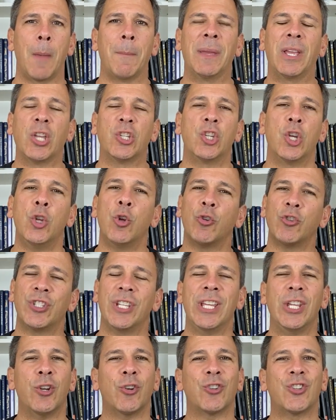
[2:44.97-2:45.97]
because you don't
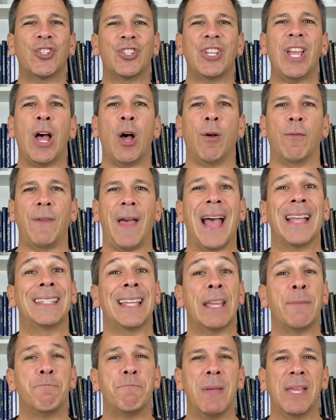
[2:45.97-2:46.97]
see yourself
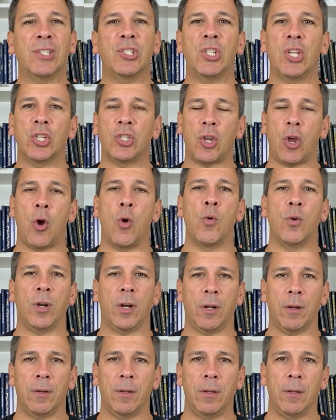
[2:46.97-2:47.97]
as a business
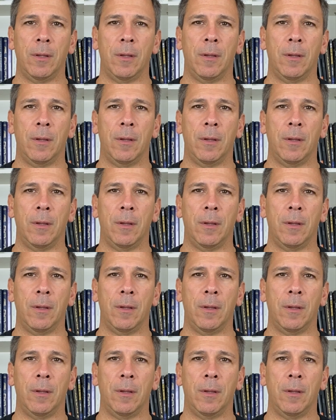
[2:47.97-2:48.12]
owner.